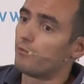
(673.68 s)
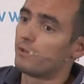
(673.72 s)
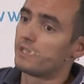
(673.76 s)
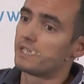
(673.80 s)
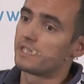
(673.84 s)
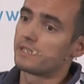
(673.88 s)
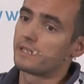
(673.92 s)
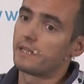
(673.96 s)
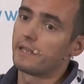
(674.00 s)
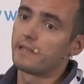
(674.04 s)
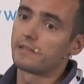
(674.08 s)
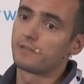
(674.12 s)

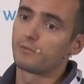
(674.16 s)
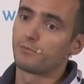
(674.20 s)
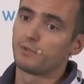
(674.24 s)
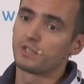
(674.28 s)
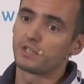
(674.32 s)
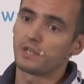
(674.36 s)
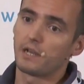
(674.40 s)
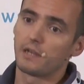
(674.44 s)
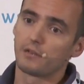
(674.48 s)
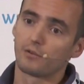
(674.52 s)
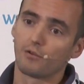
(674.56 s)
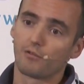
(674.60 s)
which says
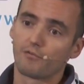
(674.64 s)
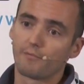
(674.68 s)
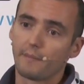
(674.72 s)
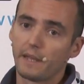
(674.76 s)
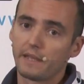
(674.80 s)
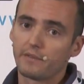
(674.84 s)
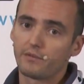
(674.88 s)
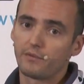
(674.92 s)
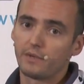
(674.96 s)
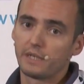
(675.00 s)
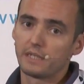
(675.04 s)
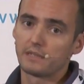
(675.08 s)
which kind of
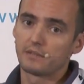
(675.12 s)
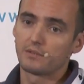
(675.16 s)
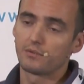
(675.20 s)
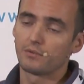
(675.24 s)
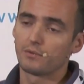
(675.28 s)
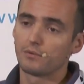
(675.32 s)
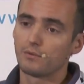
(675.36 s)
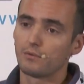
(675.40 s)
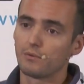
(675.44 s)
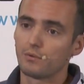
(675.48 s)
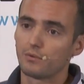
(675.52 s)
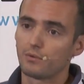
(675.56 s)
metrics
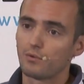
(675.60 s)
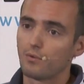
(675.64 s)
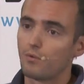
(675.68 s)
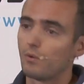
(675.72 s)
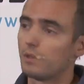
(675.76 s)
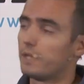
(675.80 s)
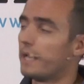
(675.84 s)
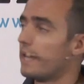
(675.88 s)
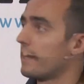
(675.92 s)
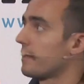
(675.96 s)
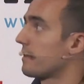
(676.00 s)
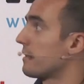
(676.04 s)
to
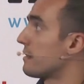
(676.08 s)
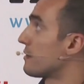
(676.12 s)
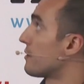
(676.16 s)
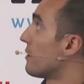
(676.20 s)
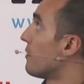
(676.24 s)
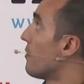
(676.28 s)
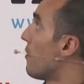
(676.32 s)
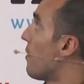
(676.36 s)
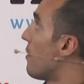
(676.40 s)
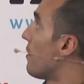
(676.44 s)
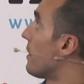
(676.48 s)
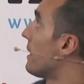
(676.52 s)
collect and
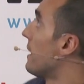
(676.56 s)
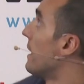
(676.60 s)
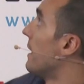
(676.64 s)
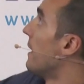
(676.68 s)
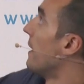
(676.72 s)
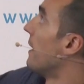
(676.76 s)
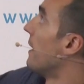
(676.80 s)
so on.